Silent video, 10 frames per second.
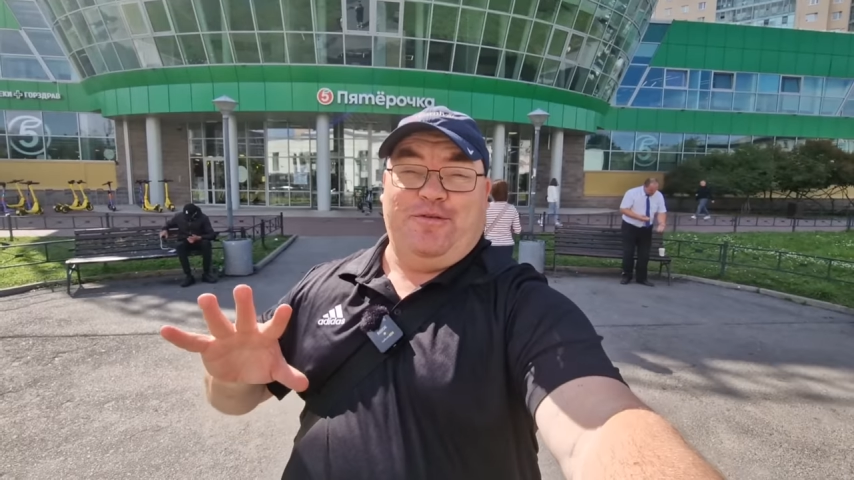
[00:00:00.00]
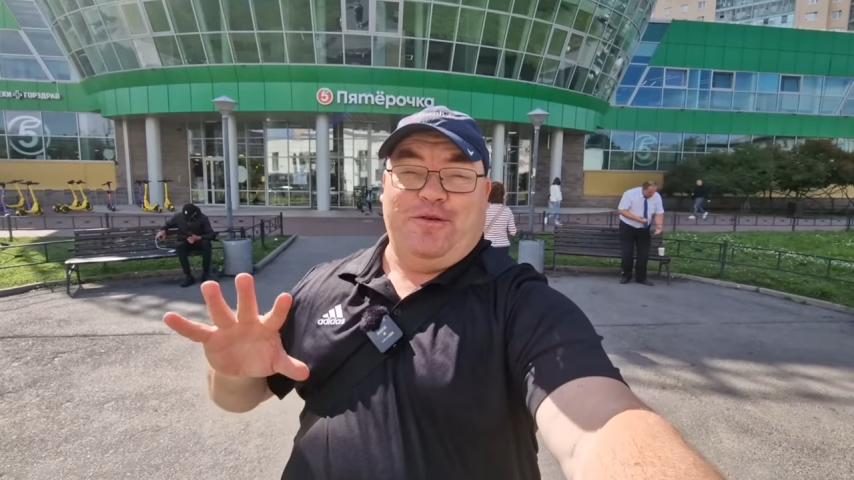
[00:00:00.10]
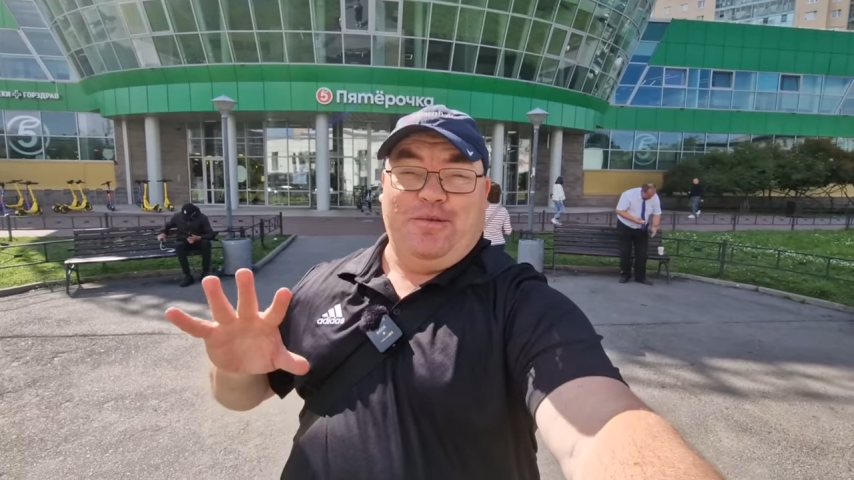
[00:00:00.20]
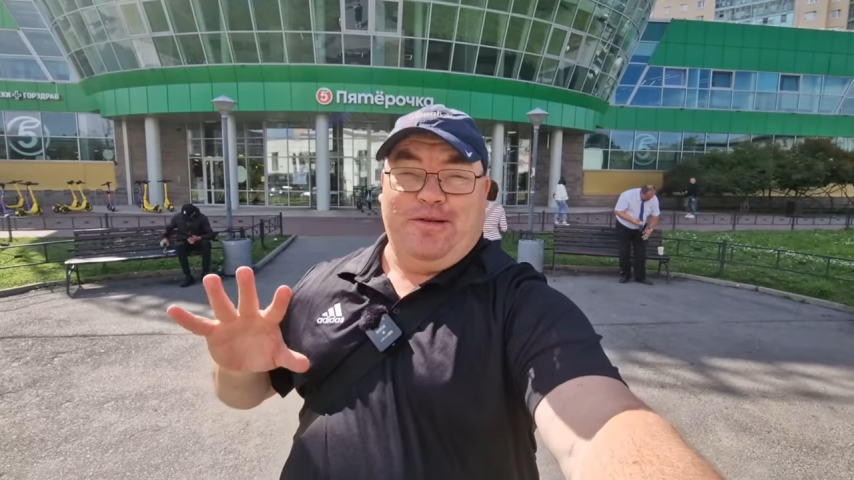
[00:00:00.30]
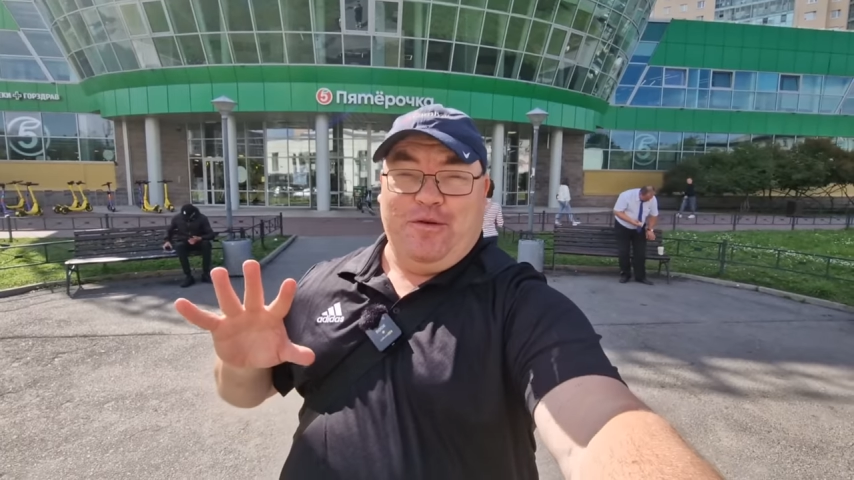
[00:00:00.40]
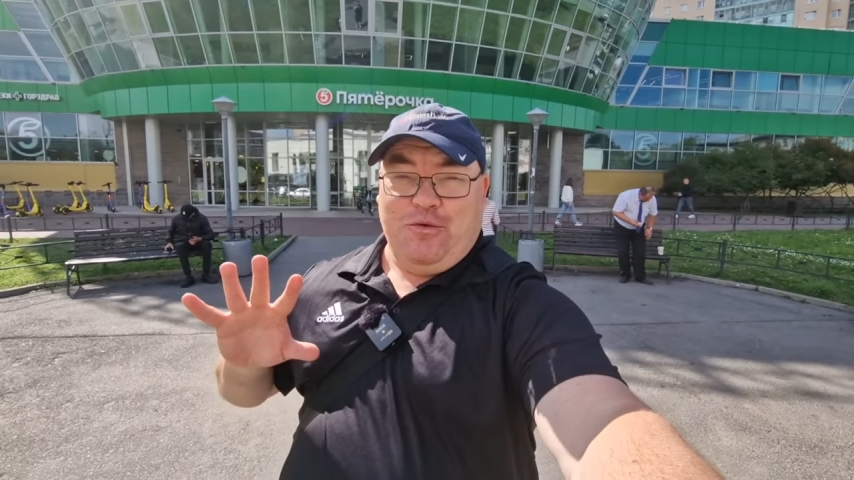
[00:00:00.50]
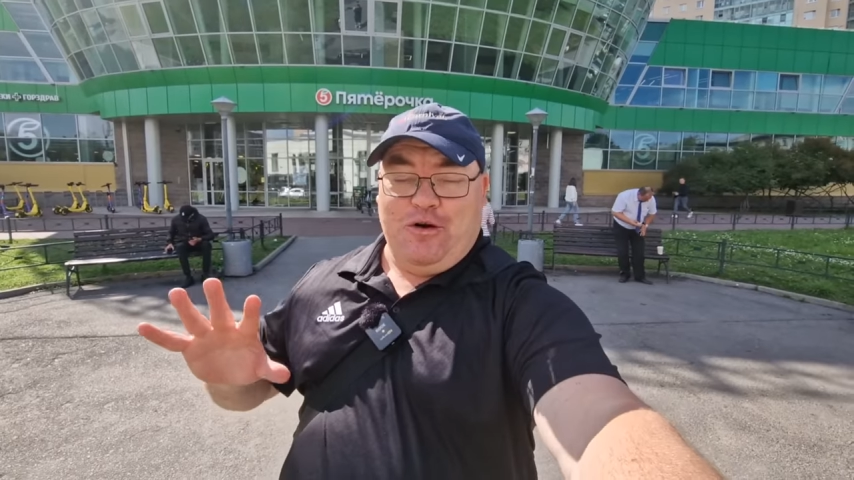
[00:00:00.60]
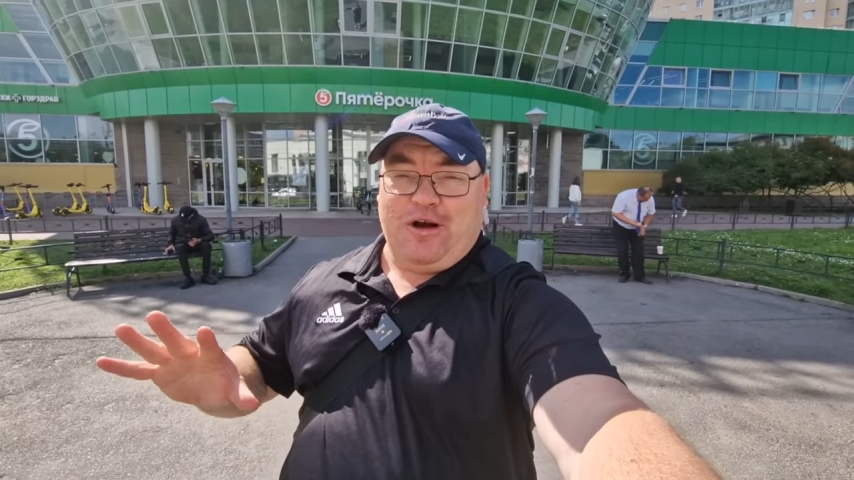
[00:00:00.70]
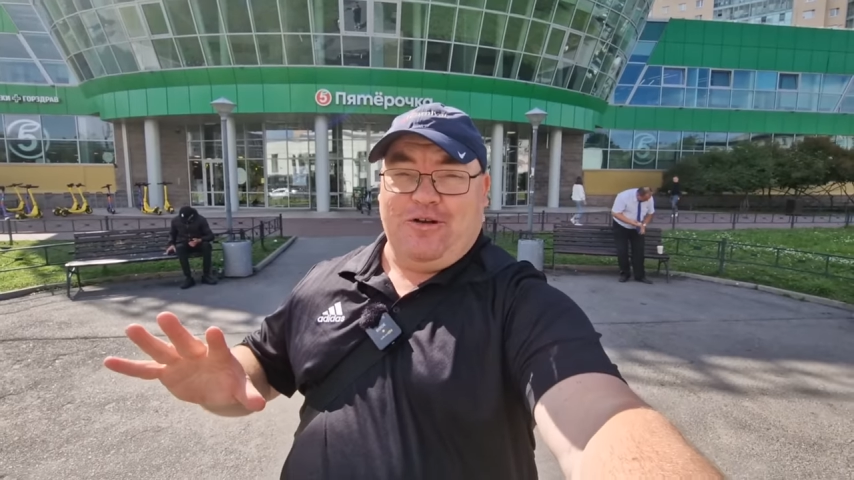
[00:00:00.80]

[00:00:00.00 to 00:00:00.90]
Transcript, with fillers: for a bit of a walk